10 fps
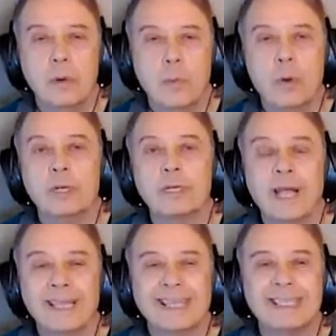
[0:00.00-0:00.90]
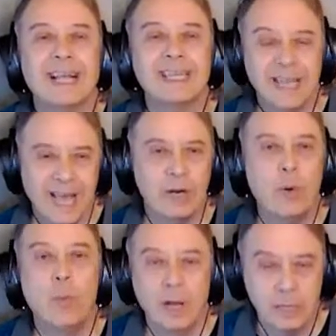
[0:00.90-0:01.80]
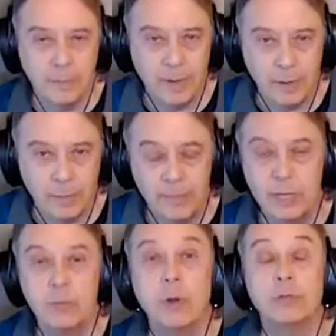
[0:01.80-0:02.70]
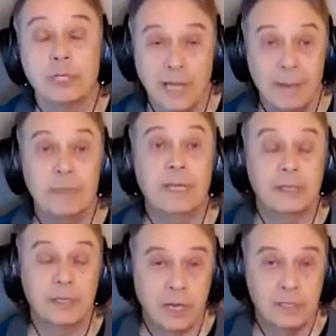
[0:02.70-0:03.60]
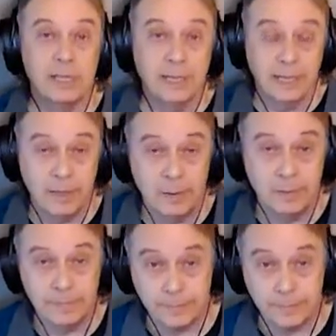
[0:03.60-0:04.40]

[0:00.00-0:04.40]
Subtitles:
worked on that Santana Welcome album. He wrote Samba de Sausalito.